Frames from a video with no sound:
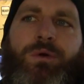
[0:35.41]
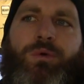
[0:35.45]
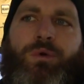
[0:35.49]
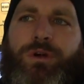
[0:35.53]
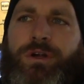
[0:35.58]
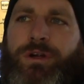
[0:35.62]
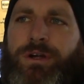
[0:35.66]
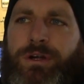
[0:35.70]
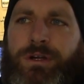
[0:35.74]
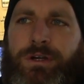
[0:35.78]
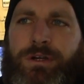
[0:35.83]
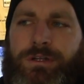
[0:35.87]

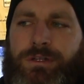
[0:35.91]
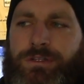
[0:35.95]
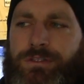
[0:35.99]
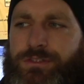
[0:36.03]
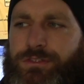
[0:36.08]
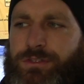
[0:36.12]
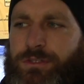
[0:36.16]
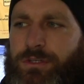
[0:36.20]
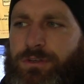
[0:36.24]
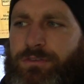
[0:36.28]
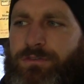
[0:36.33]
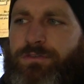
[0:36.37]
We're
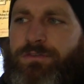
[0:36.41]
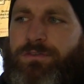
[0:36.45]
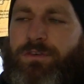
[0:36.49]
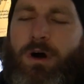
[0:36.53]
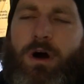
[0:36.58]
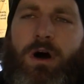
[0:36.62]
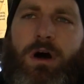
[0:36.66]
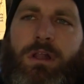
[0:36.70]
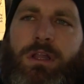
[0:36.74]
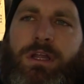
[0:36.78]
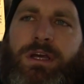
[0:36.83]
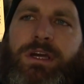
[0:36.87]
sort of
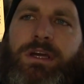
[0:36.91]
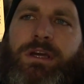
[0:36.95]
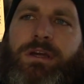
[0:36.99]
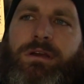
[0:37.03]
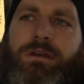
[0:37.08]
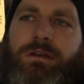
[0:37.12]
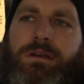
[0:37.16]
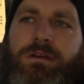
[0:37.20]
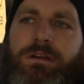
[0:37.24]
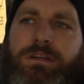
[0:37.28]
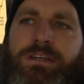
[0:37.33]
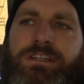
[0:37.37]
falling
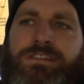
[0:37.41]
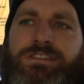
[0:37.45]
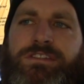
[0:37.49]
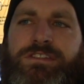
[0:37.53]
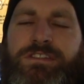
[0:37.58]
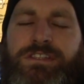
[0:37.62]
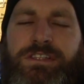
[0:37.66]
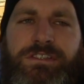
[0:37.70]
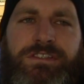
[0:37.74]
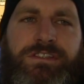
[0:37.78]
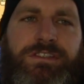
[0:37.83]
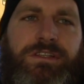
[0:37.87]

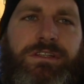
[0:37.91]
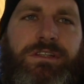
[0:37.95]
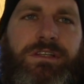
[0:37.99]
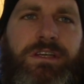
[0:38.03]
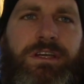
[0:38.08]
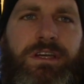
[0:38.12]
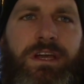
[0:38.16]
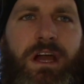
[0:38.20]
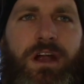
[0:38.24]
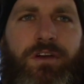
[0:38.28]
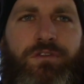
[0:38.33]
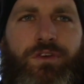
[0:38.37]

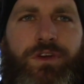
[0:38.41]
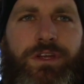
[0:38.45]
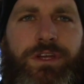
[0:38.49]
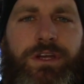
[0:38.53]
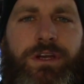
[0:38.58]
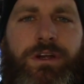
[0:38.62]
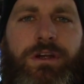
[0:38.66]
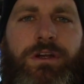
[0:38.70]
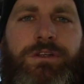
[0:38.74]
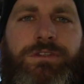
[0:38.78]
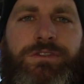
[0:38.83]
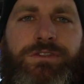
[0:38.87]
consistently every
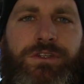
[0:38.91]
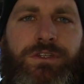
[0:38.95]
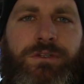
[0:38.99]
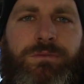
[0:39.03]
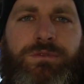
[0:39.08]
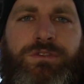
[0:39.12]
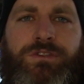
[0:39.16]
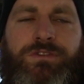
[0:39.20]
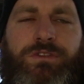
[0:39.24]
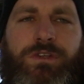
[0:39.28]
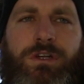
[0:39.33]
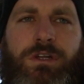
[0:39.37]
year in
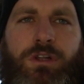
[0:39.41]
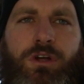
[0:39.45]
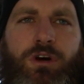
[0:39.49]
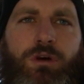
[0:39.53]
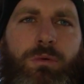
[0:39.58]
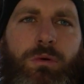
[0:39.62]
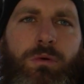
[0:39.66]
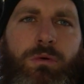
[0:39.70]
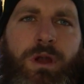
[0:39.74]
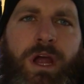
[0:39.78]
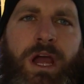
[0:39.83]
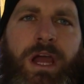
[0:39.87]
terms of a
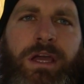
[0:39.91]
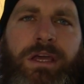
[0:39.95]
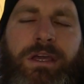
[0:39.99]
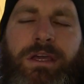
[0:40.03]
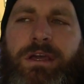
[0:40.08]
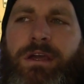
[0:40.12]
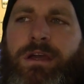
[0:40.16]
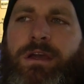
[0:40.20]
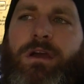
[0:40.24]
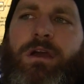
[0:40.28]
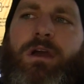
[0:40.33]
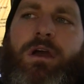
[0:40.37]
global
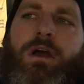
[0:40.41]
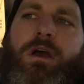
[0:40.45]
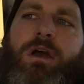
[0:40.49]
ranking.